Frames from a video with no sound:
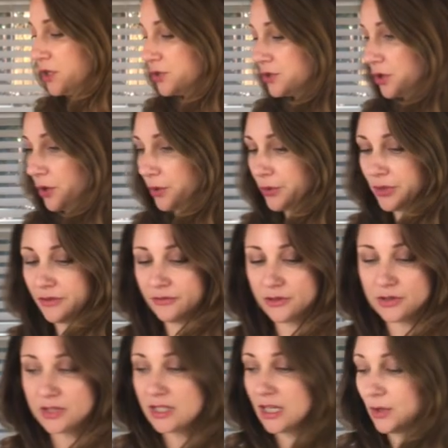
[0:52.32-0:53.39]
So, the
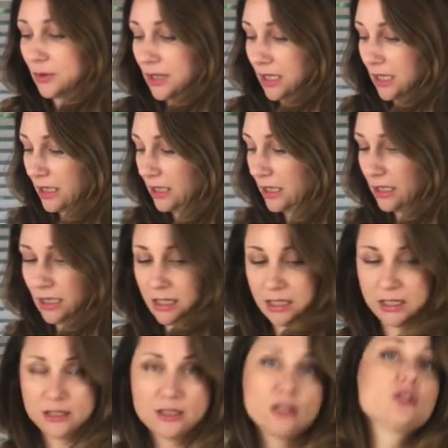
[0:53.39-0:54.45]
first thing we need
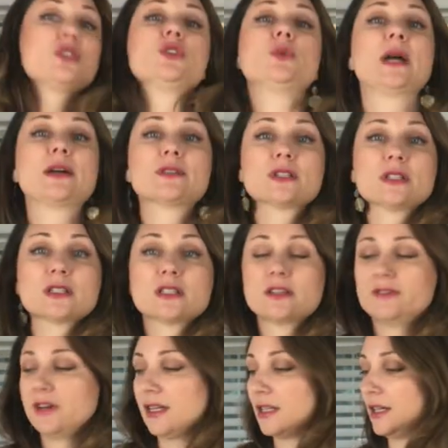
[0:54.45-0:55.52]
is 2 ounces
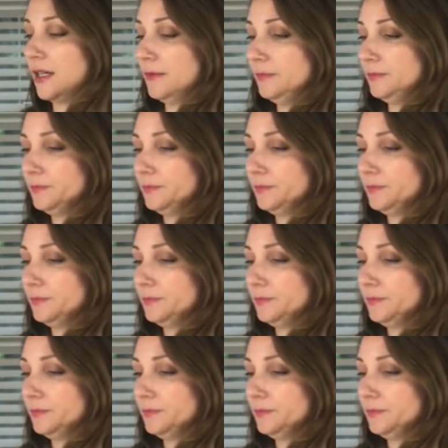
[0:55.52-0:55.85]
of vodka.